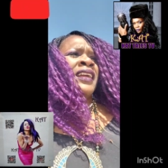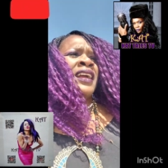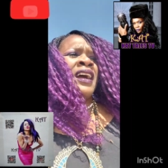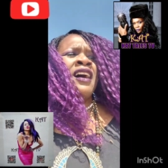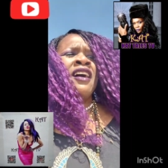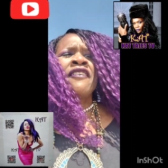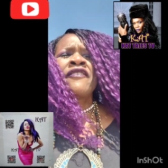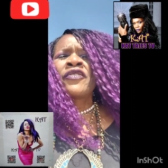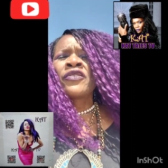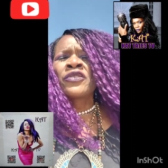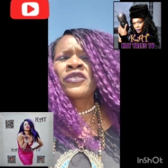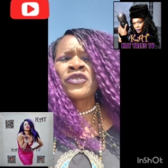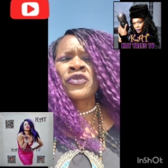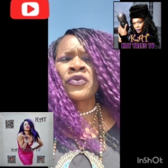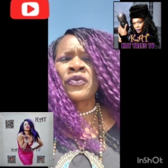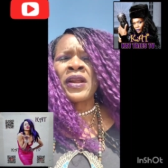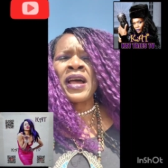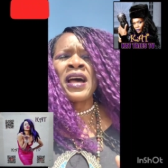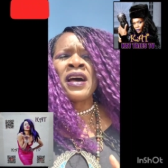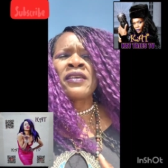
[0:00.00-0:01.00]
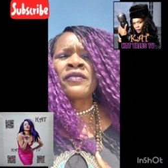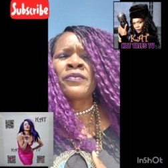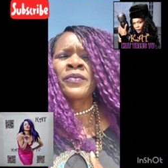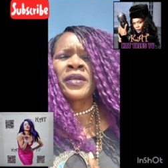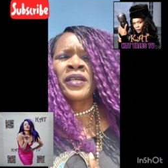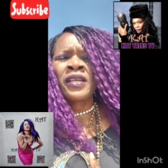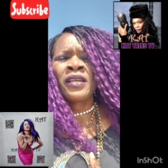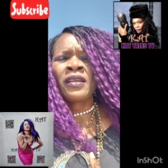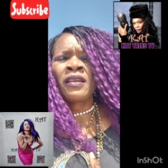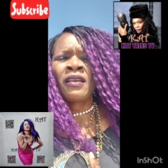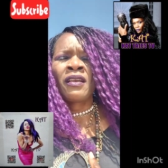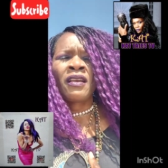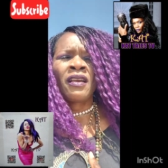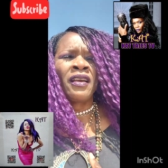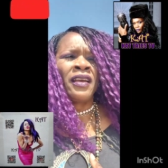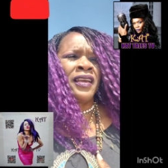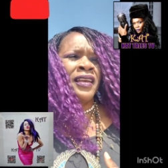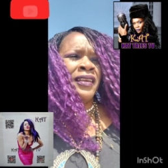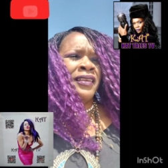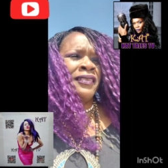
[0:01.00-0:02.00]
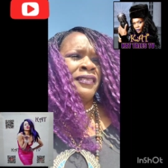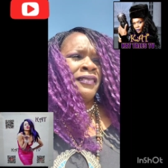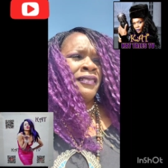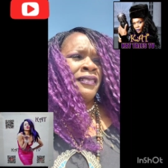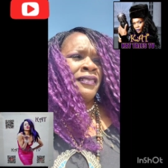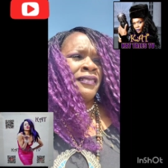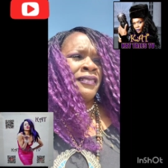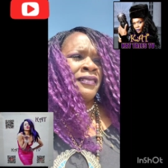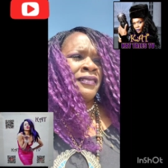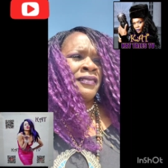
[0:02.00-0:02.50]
hovers around me and